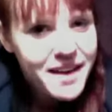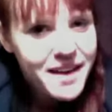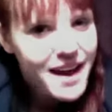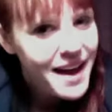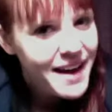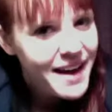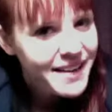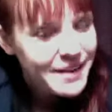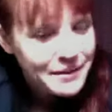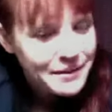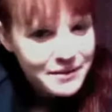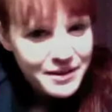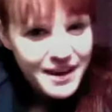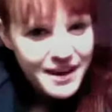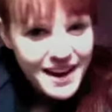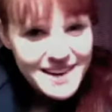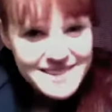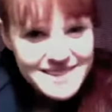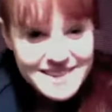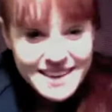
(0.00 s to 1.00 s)
I love you
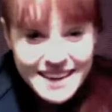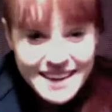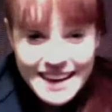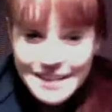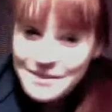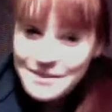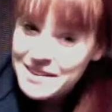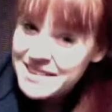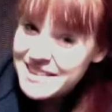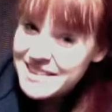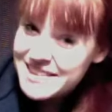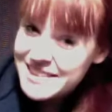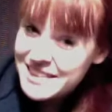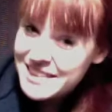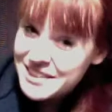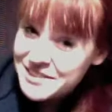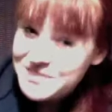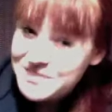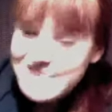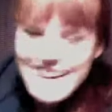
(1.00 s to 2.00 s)
guys, and I can't wait to
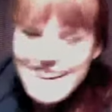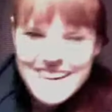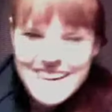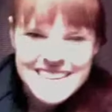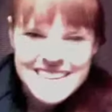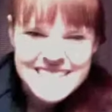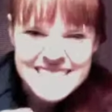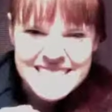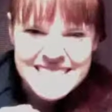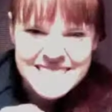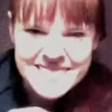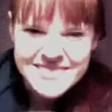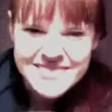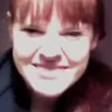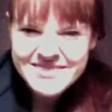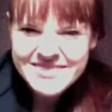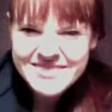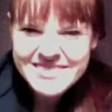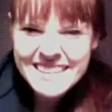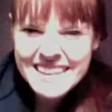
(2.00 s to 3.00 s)
see you next
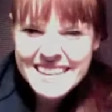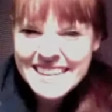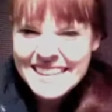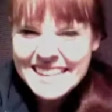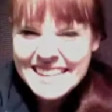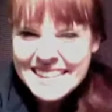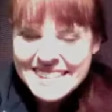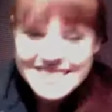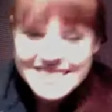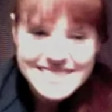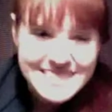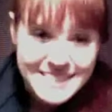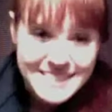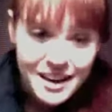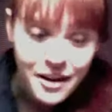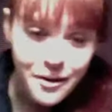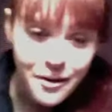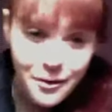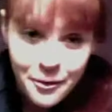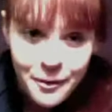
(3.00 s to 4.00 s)
week or
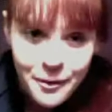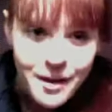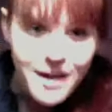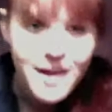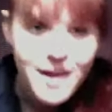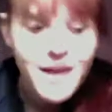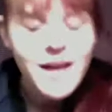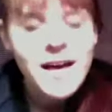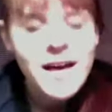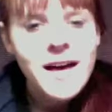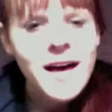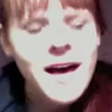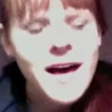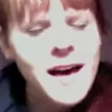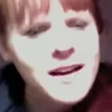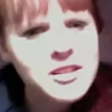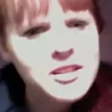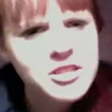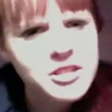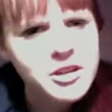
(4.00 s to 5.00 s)
so.
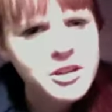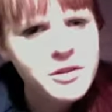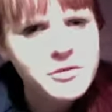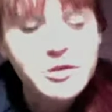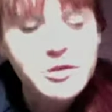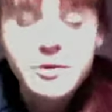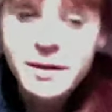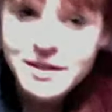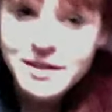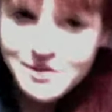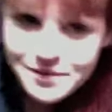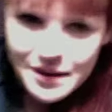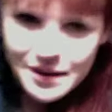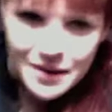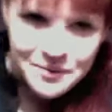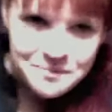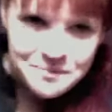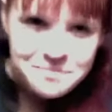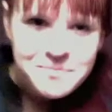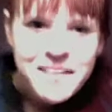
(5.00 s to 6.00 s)
Actually, no, two weeks from now.
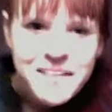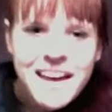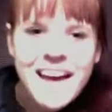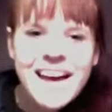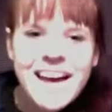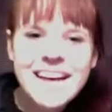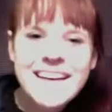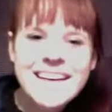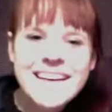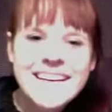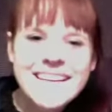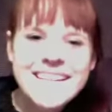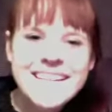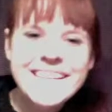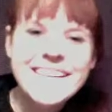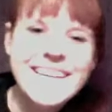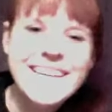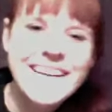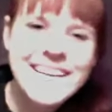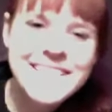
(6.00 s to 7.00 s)
I,
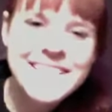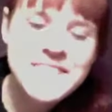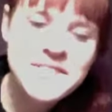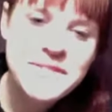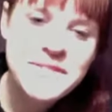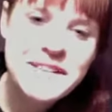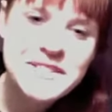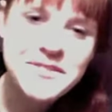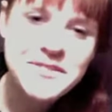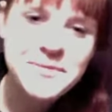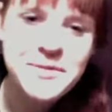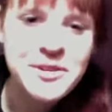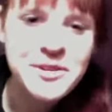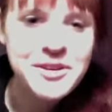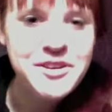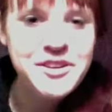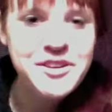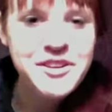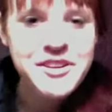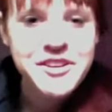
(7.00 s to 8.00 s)
uh, two weeks from
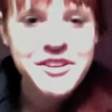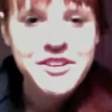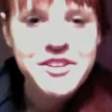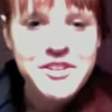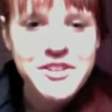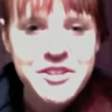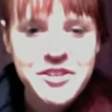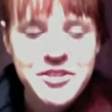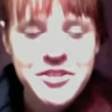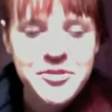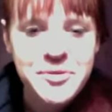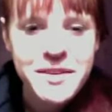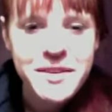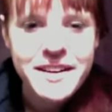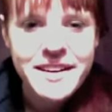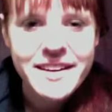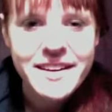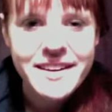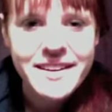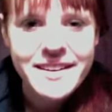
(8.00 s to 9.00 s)
the
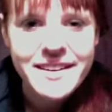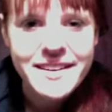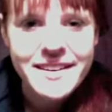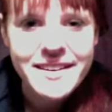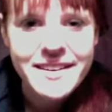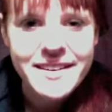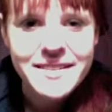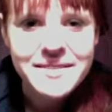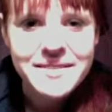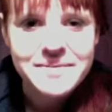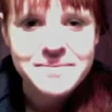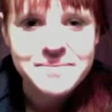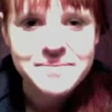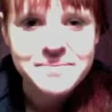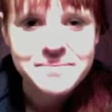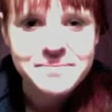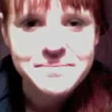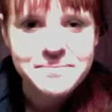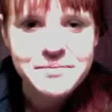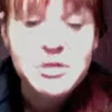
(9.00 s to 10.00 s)
week.
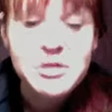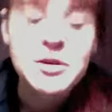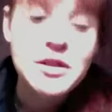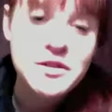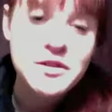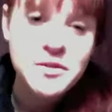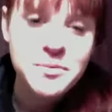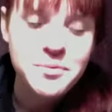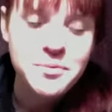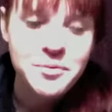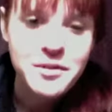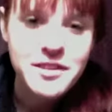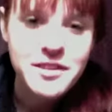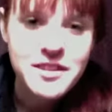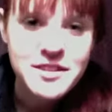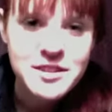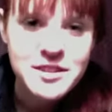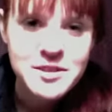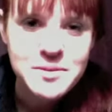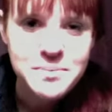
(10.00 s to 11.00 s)
Two weeks from when
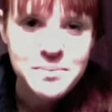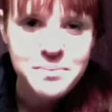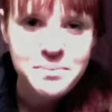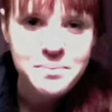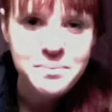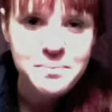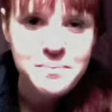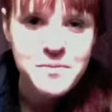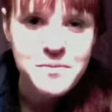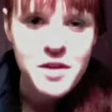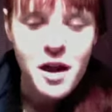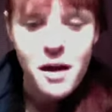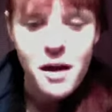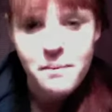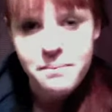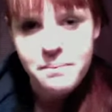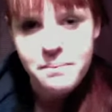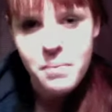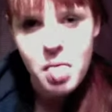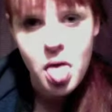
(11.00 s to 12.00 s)
this is. No.
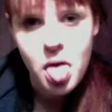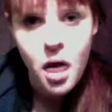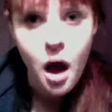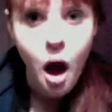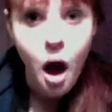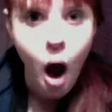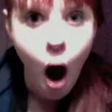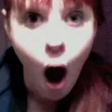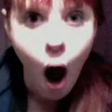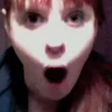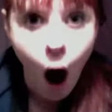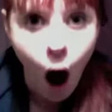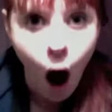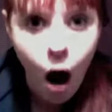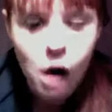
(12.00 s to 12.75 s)
No.